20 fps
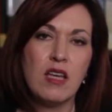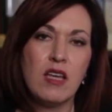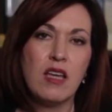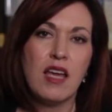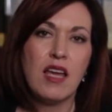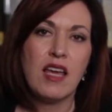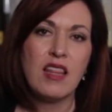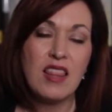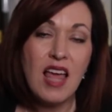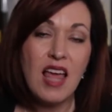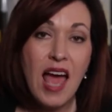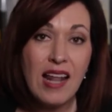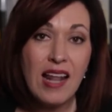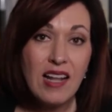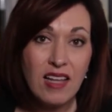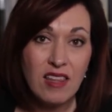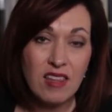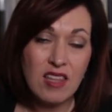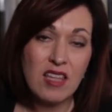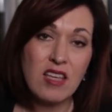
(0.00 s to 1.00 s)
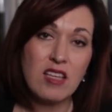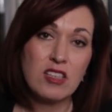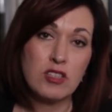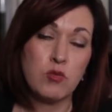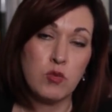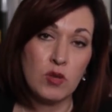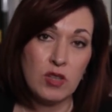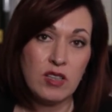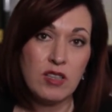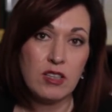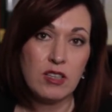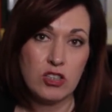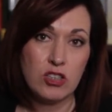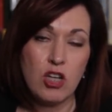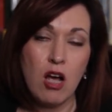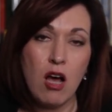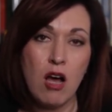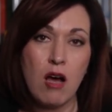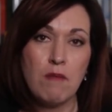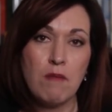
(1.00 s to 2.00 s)
And mm-hmm. that I think is really the
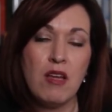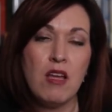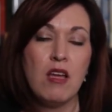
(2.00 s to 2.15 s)
job